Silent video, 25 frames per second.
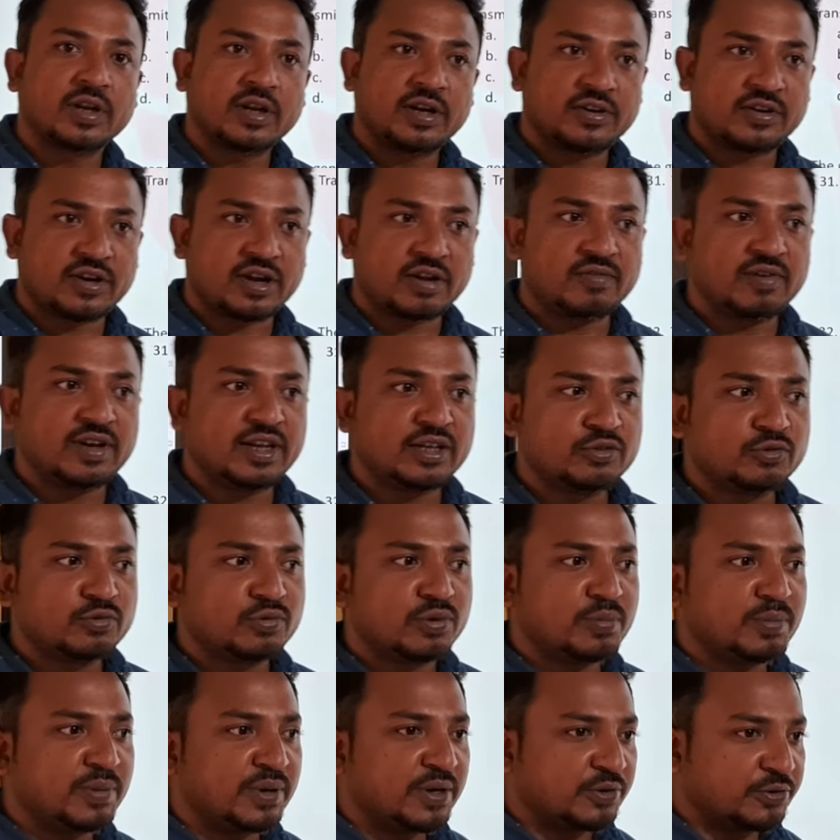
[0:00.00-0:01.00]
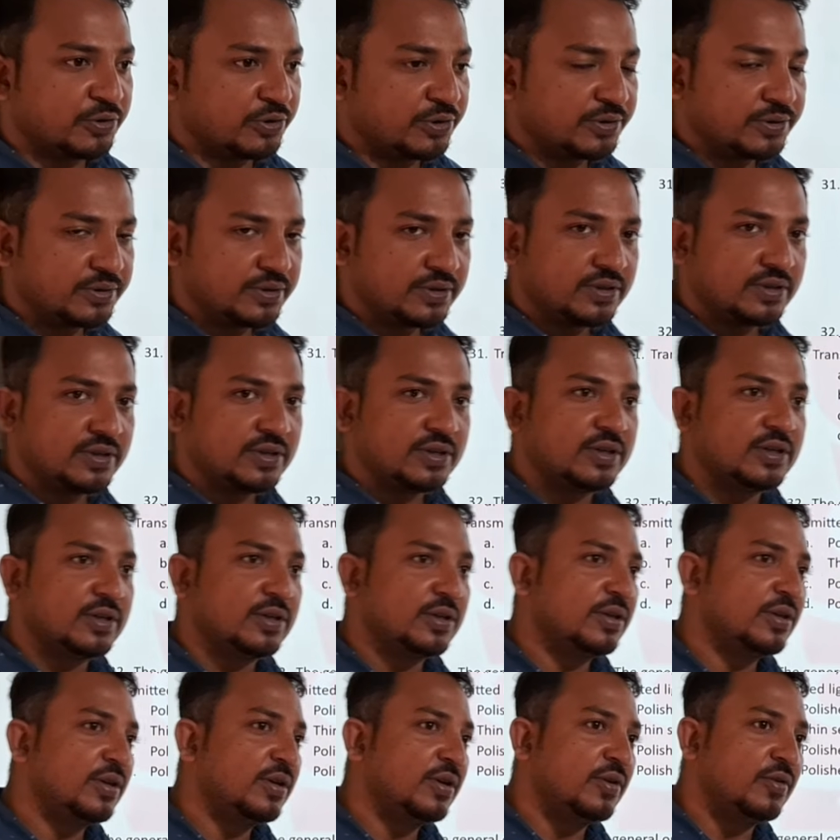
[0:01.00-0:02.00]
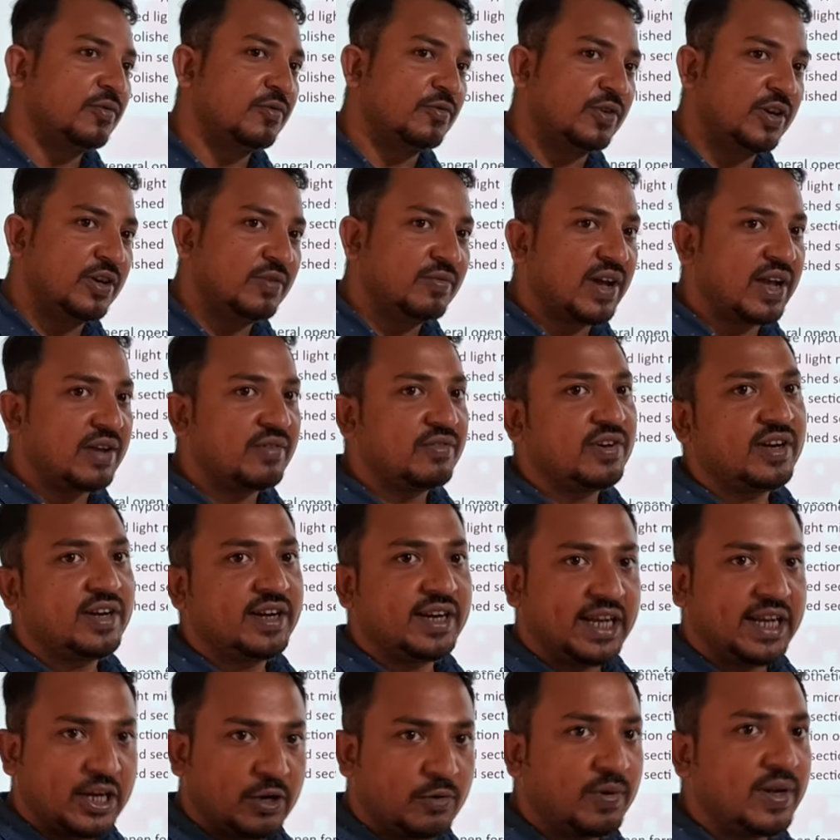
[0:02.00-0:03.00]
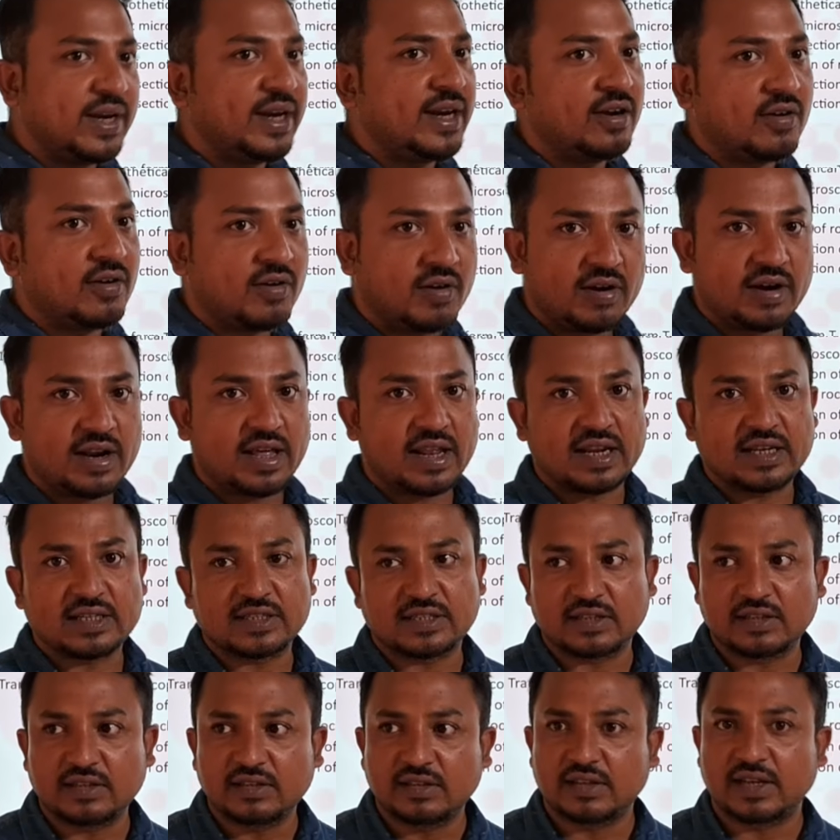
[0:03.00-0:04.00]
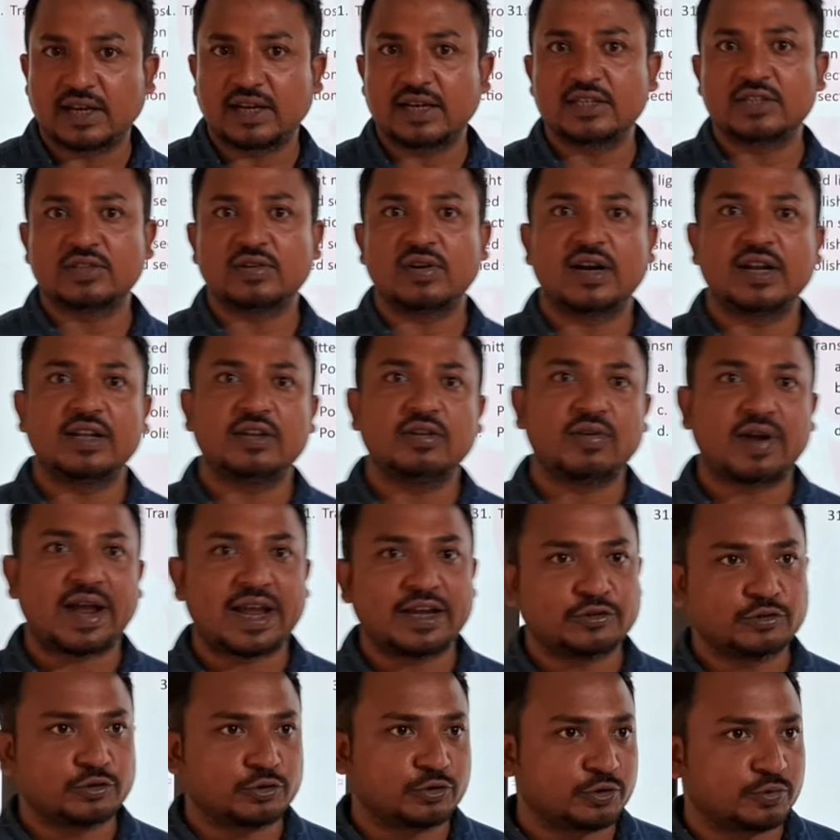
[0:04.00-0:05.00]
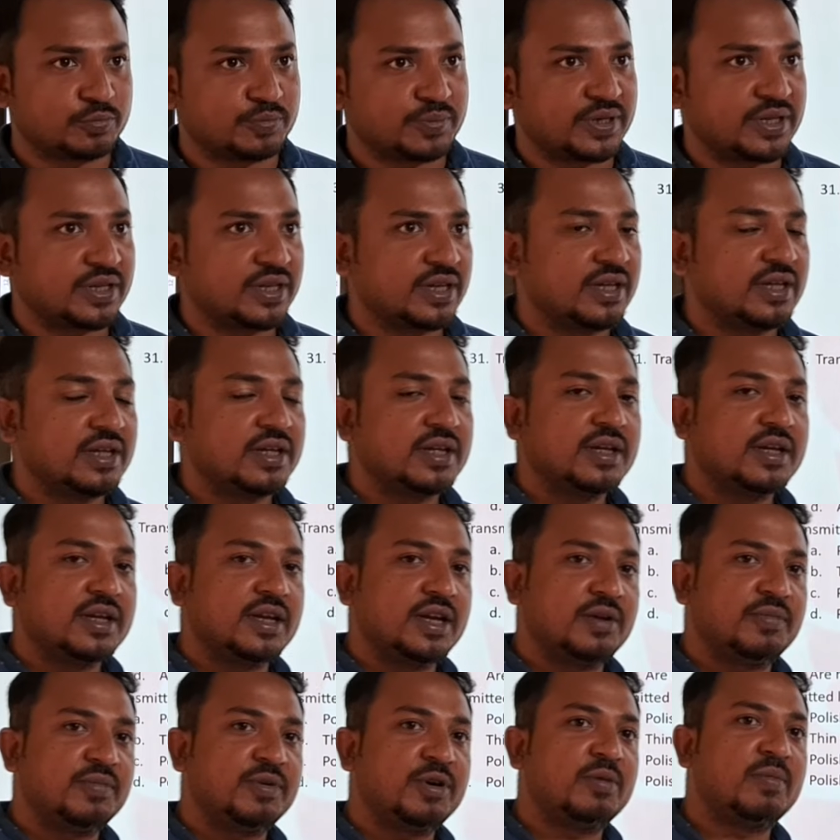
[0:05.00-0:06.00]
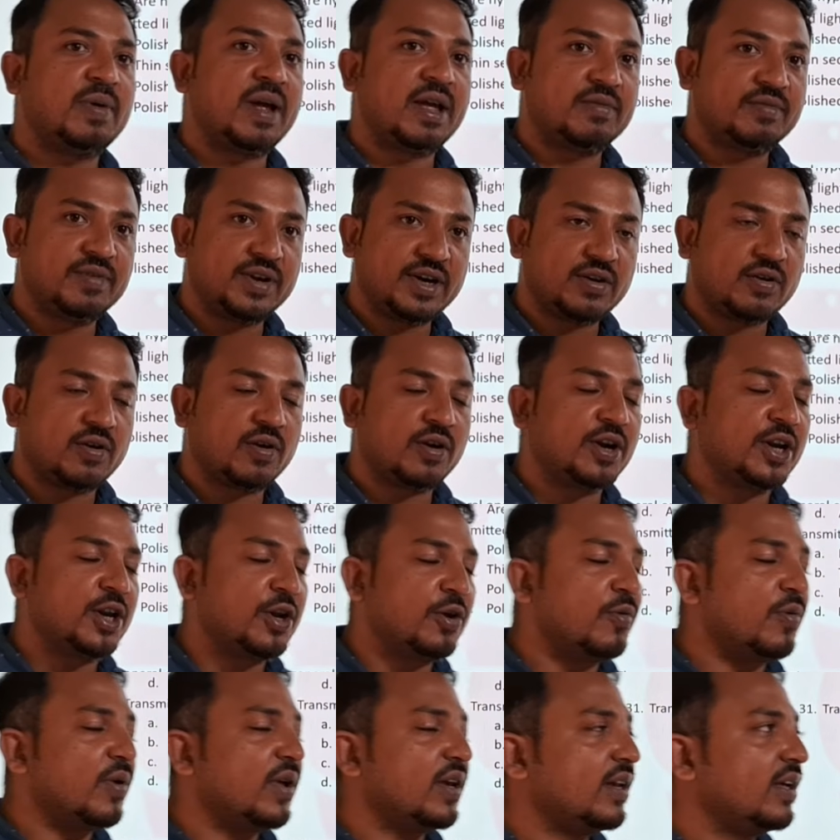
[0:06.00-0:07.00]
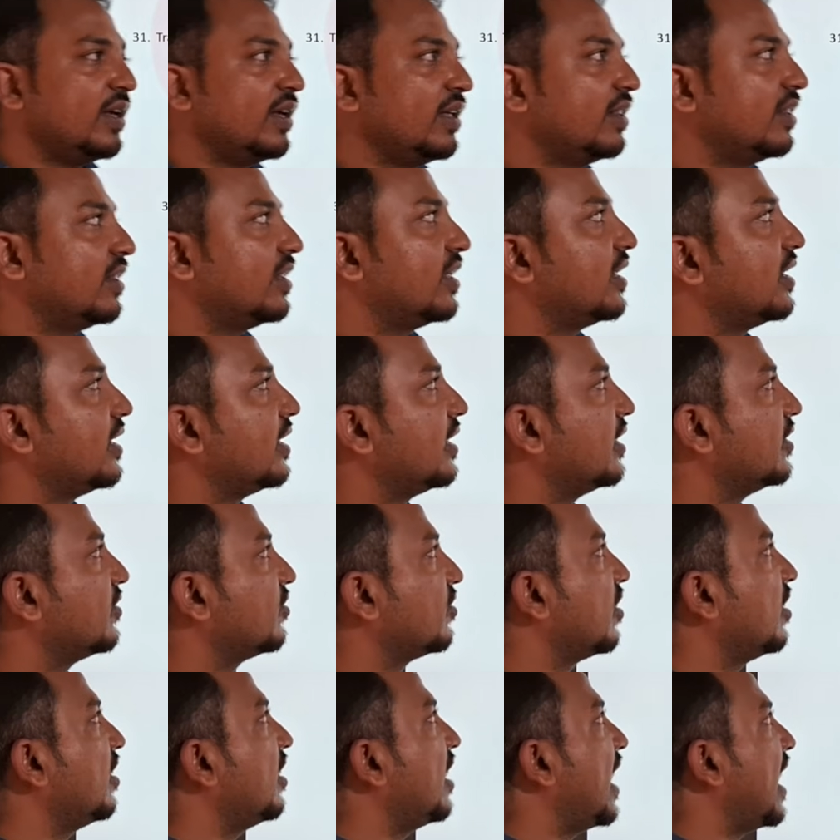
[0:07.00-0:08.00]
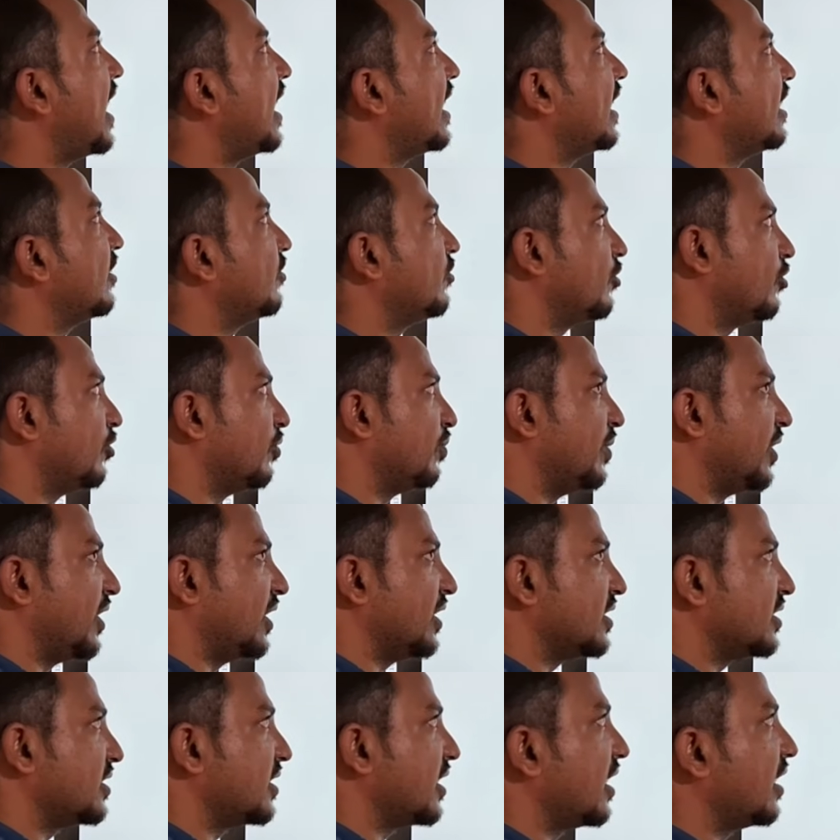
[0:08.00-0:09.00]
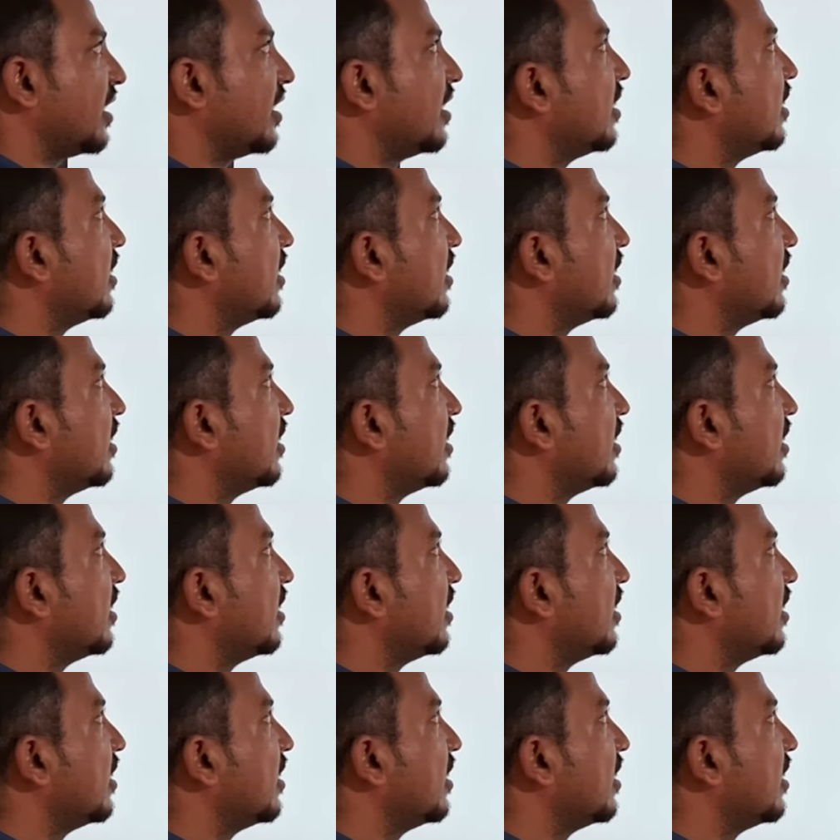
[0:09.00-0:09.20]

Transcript: traveling through a mineral will vibrate equally in all directions, that is called as isotropic. If it will vibrate unequally, then it is called anisotropic crystal.